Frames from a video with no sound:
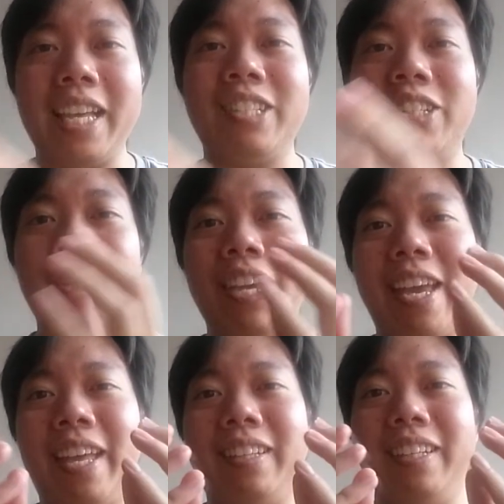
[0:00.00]
Eiji
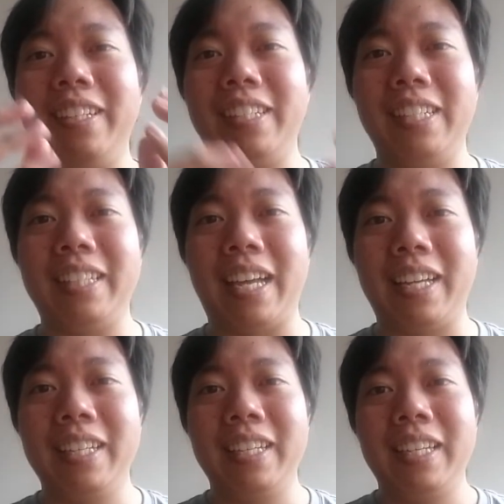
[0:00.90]
and
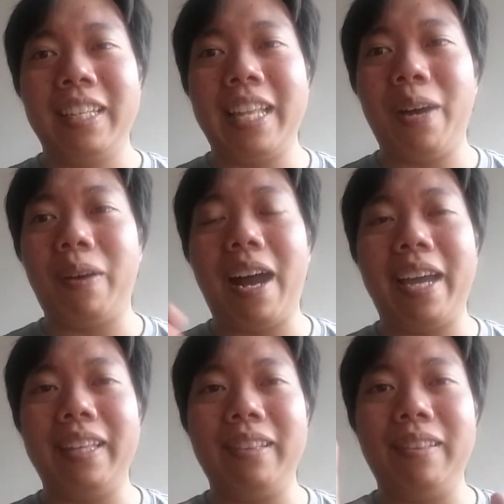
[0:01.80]
Hina. Now,
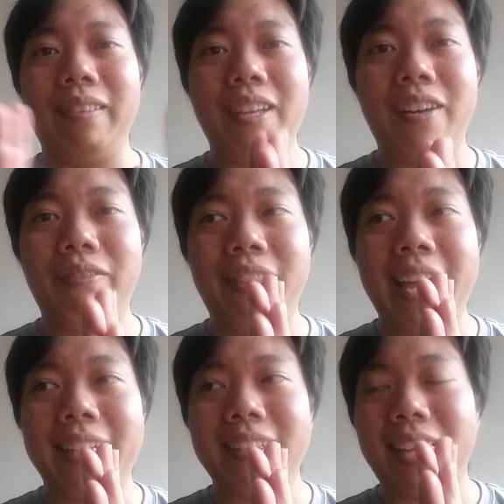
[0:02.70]
I love
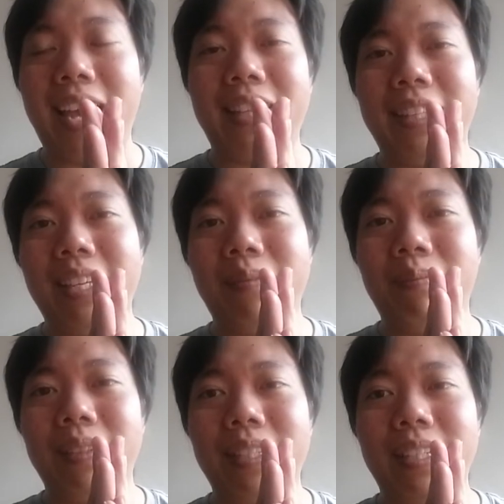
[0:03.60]
that
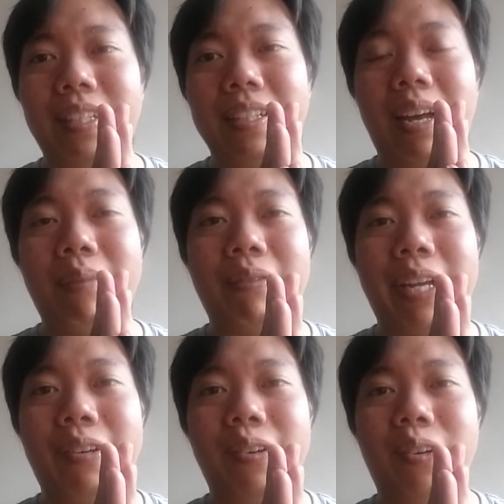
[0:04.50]
tandem in Kamen
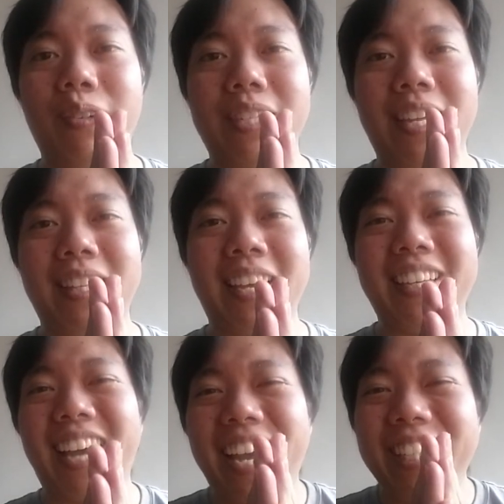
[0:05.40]
Rider O's, and I
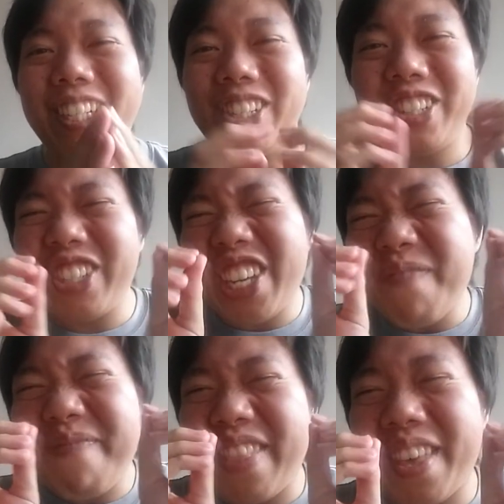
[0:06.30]
kind of
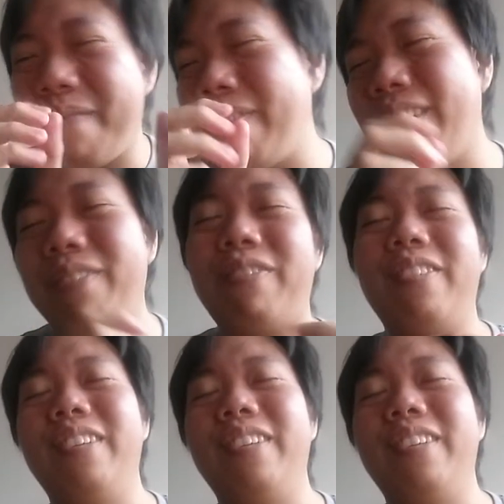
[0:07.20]
ship them.